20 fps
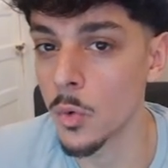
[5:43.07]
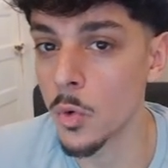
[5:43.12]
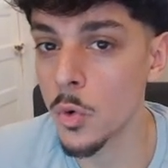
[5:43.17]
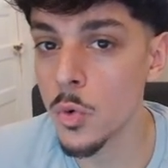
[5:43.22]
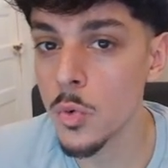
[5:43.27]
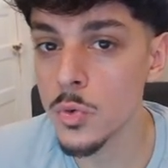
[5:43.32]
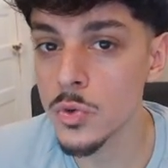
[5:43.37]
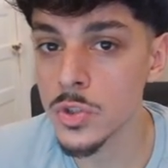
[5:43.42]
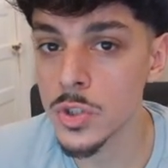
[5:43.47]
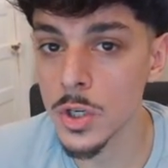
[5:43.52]

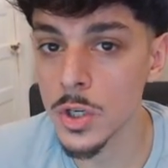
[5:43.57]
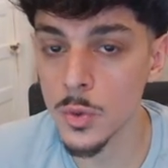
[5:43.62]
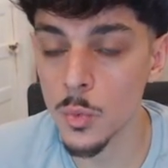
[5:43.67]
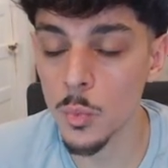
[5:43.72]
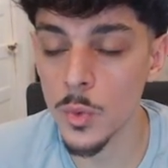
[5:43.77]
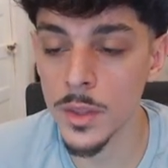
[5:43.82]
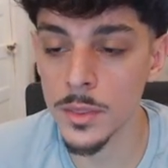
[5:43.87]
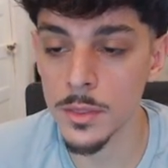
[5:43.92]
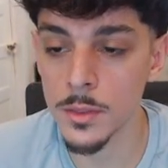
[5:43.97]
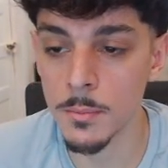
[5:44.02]
who's going to
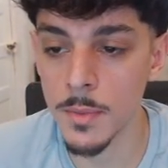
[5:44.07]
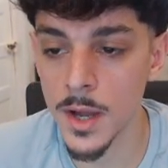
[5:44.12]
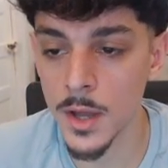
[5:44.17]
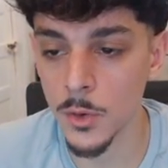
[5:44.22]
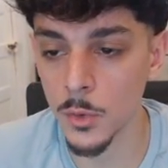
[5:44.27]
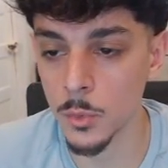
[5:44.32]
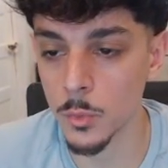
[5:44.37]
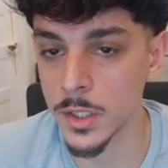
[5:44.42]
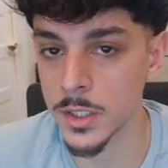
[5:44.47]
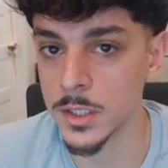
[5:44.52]
win the
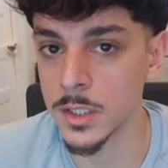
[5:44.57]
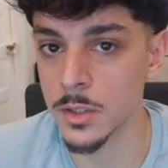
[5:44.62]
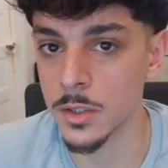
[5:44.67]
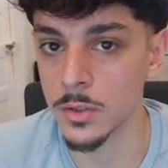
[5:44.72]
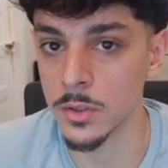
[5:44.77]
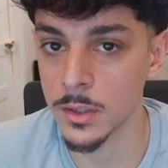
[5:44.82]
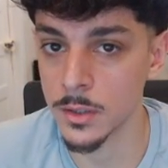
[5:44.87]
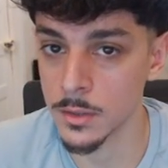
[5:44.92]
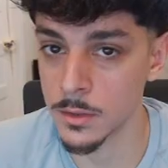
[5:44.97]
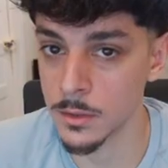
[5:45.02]
battle right here.
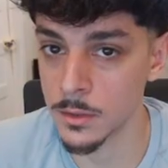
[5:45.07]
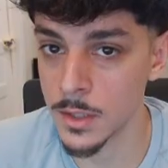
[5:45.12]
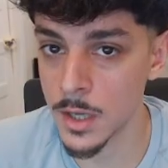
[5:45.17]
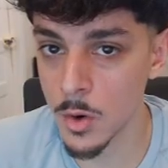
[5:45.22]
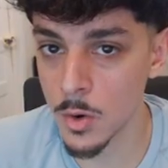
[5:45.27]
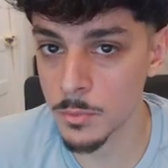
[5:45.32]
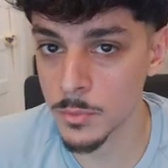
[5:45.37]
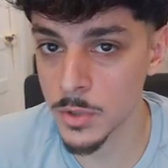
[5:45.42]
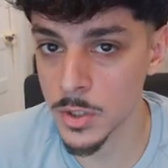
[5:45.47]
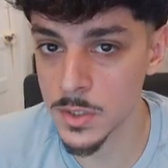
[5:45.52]

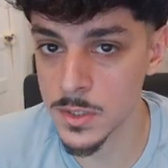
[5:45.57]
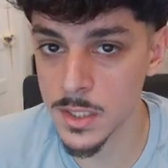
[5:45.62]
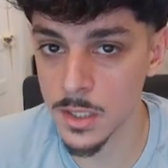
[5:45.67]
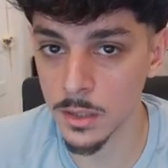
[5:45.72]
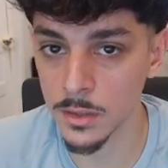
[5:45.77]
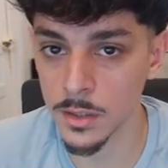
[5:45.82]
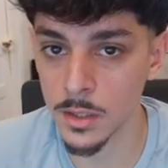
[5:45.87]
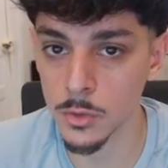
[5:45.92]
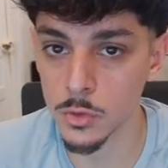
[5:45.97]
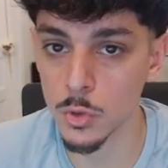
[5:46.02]
Now I'm going to
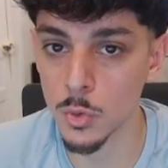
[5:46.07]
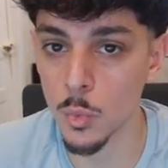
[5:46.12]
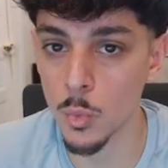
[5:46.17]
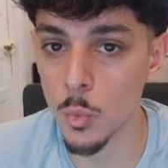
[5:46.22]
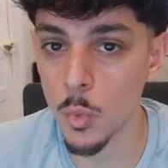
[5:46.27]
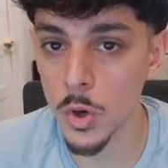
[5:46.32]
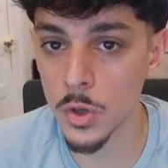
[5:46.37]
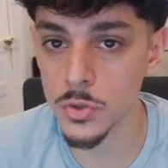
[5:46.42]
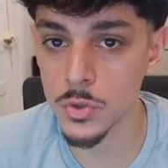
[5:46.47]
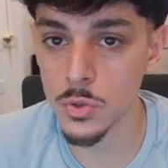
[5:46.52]
scale down to a
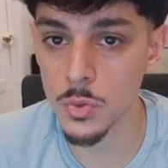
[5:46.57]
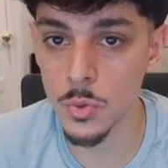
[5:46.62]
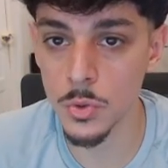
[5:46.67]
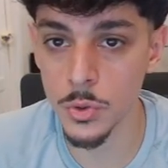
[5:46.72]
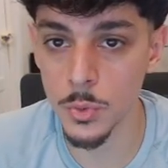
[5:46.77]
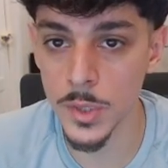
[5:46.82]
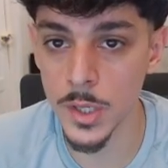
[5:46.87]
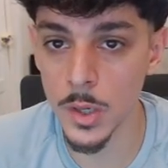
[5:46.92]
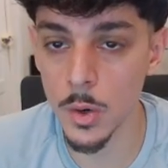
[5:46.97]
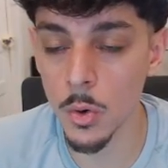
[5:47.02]
1, 2, 3,